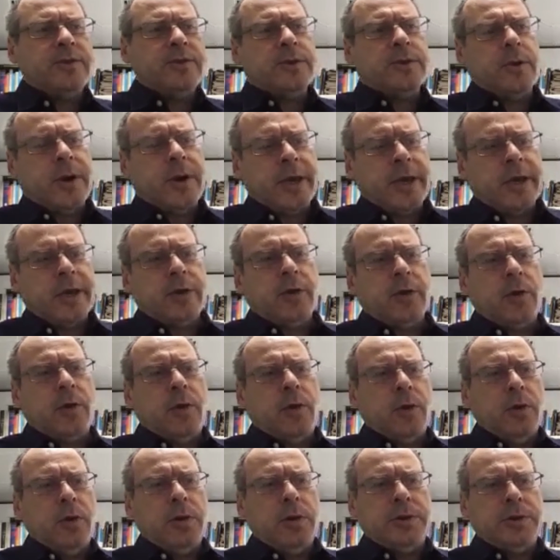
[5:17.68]
So I
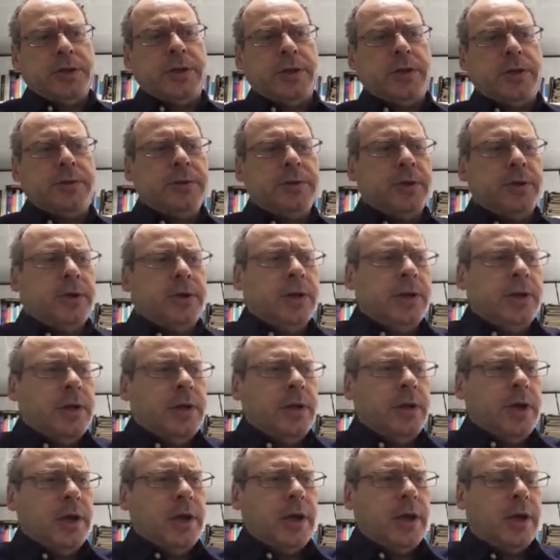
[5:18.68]
called a
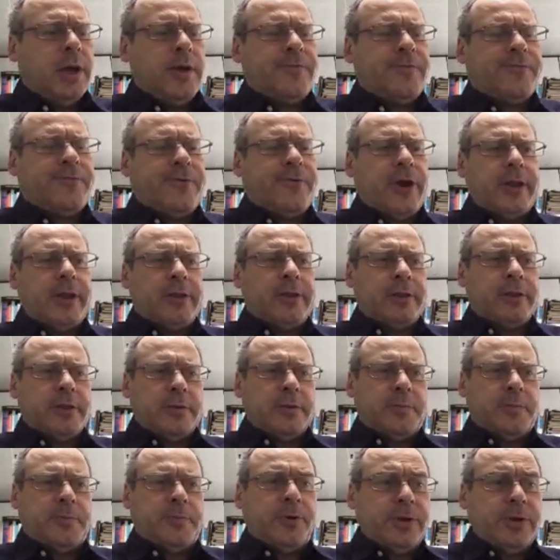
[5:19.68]
friend
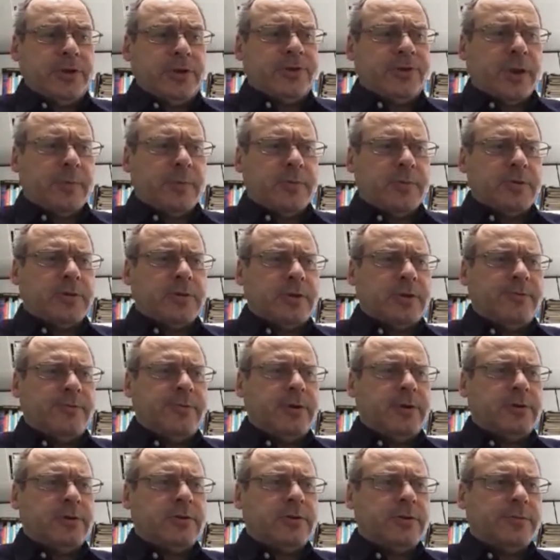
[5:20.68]
at the British Embassy,
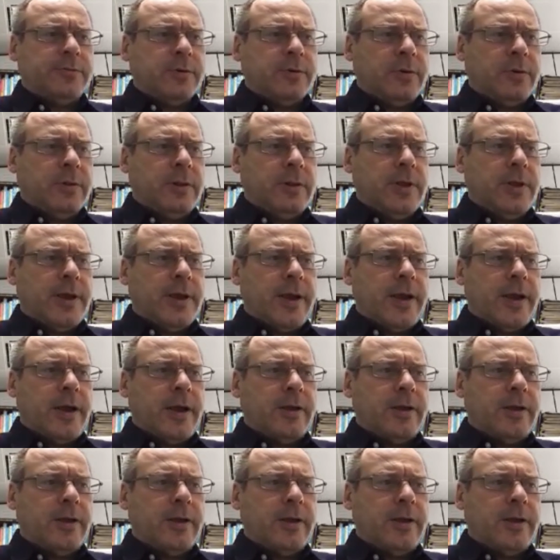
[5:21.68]
first of all,